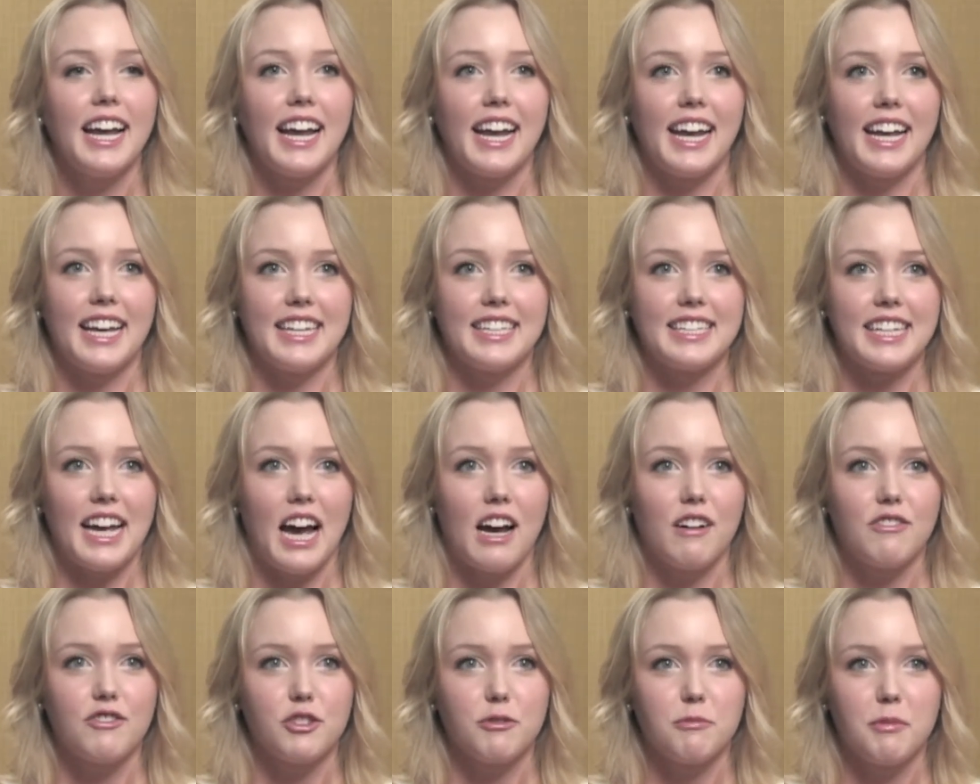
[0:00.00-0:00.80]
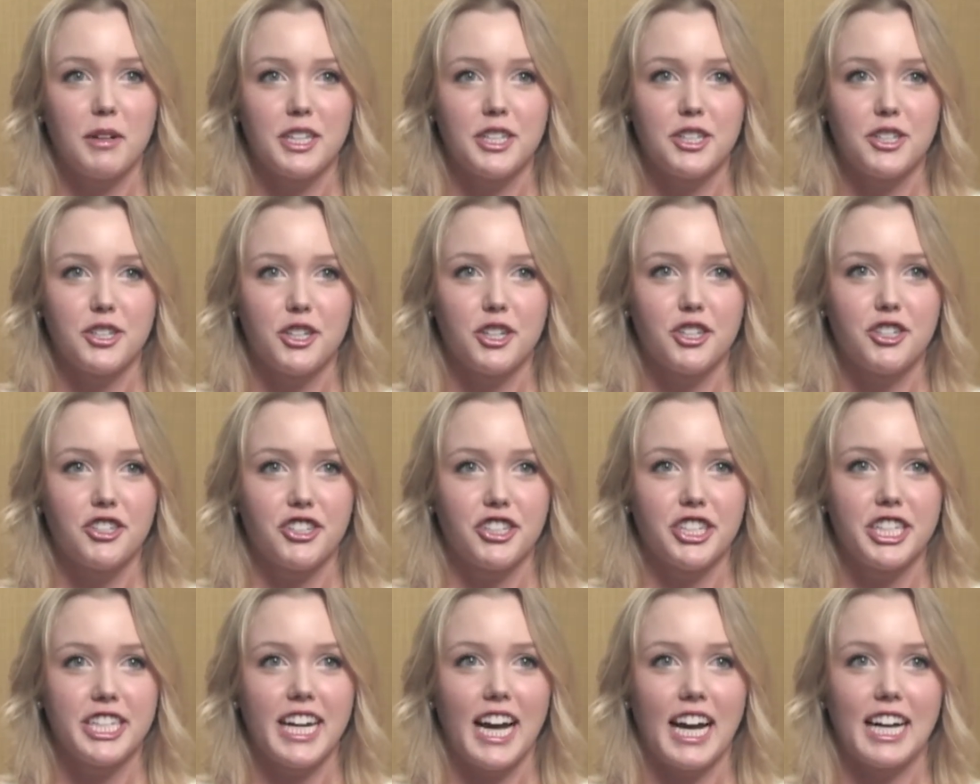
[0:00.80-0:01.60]
And after my
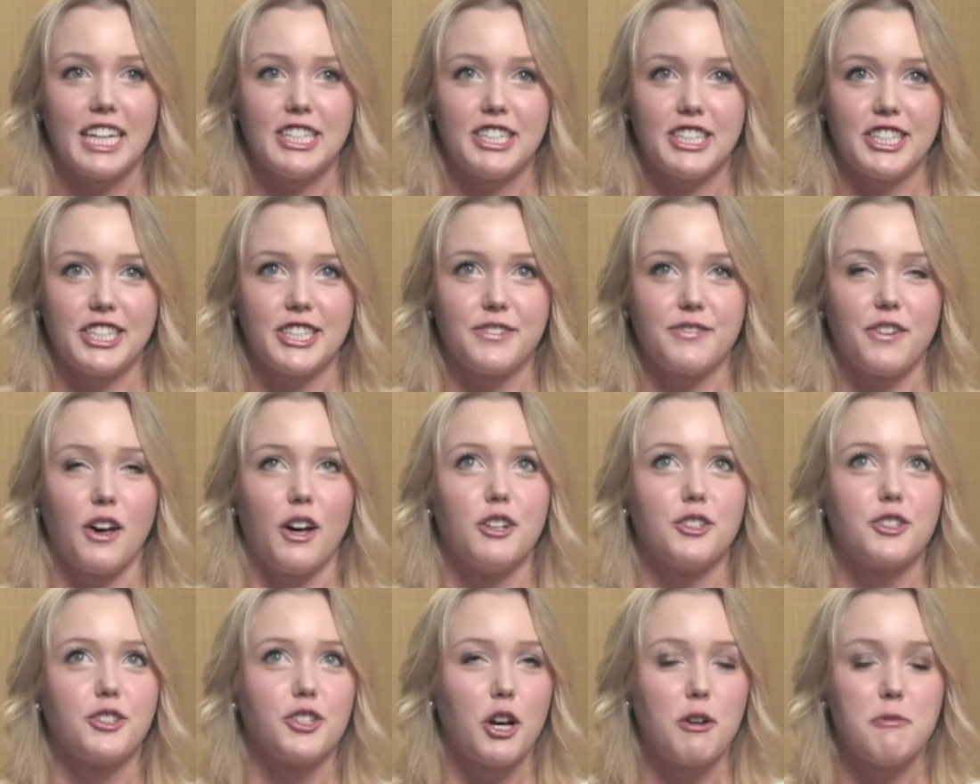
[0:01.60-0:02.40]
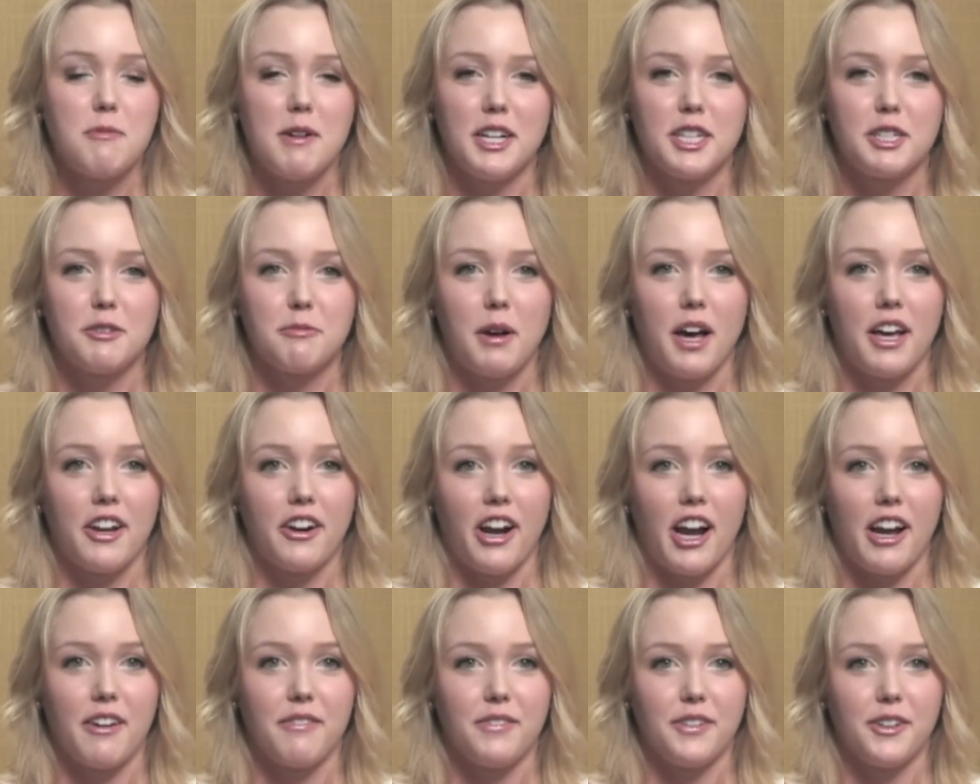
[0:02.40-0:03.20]
surgery, I just felt so much
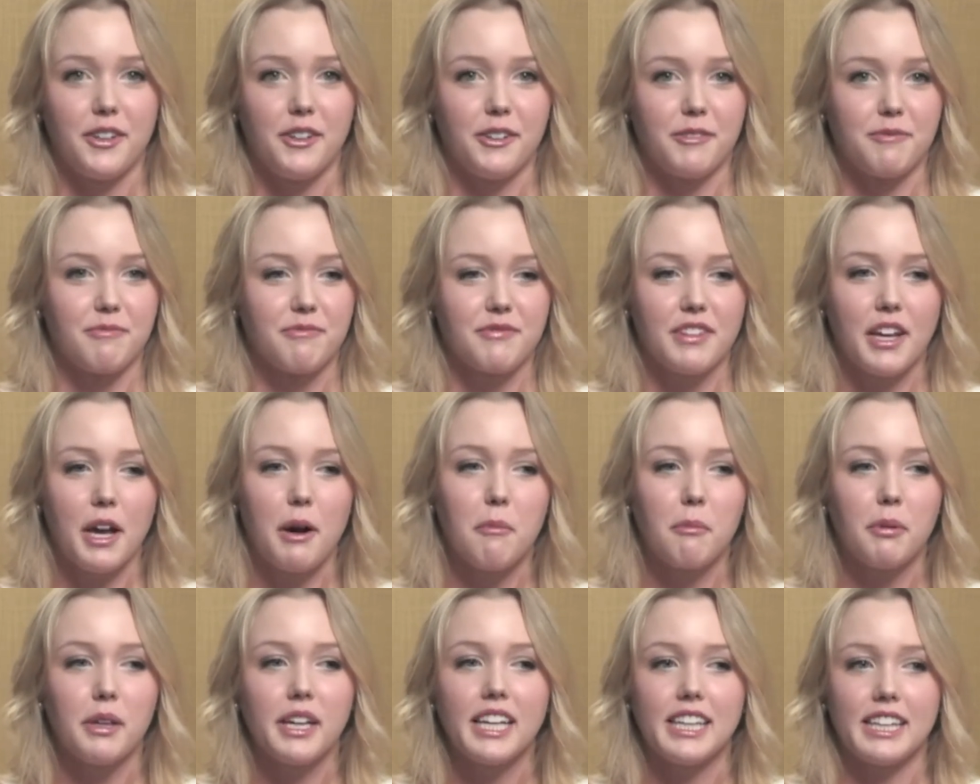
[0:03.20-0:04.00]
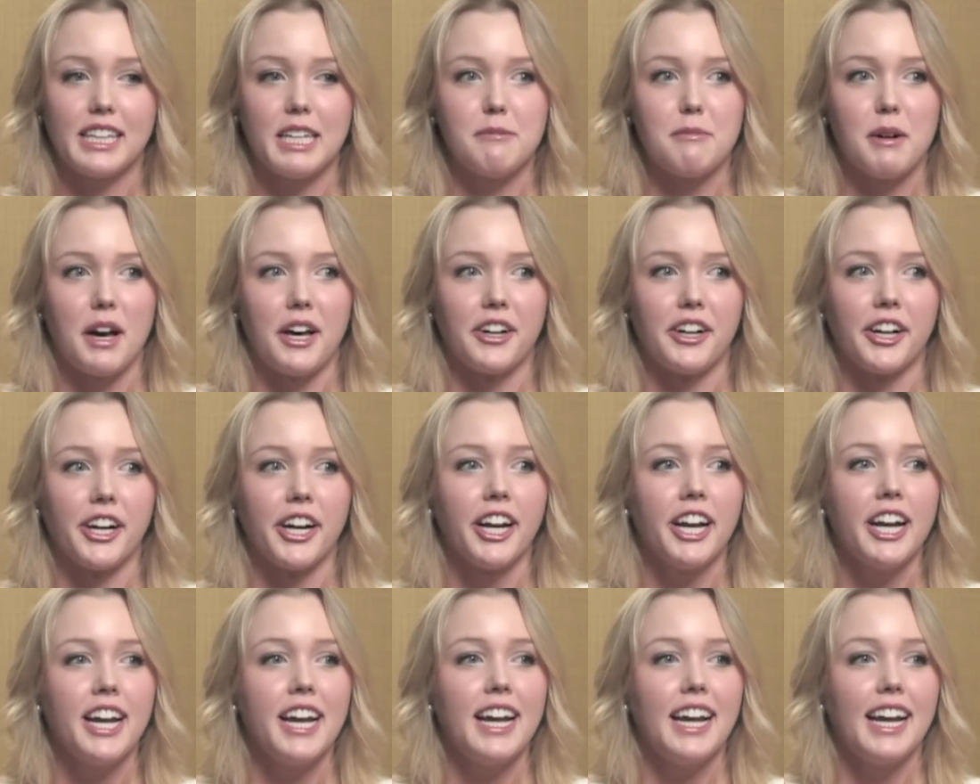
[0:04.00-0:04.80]
better. I feel completely better.